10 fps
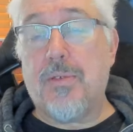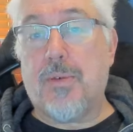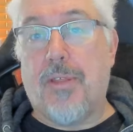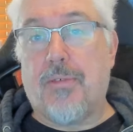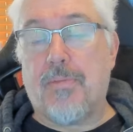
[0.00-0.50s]
to
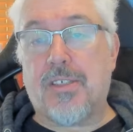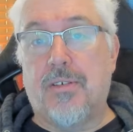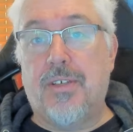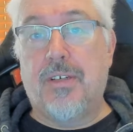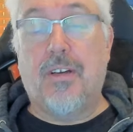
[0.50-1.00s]
another
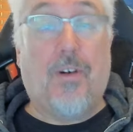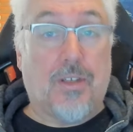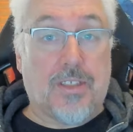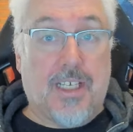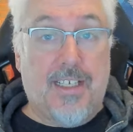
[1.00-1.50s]
episode of
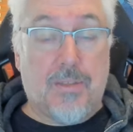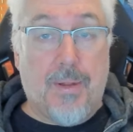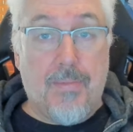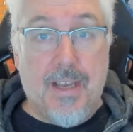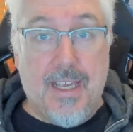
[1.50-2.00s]
Hot Takes
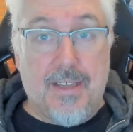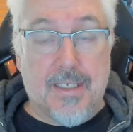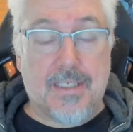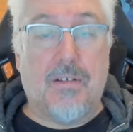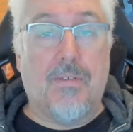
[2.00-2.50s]
with me, the
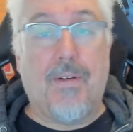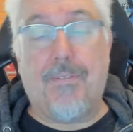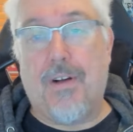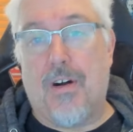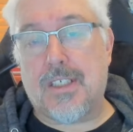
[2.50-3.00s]
Silver
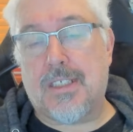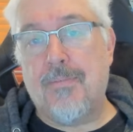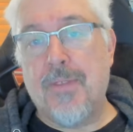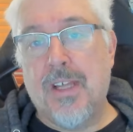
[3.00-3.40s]
Fox.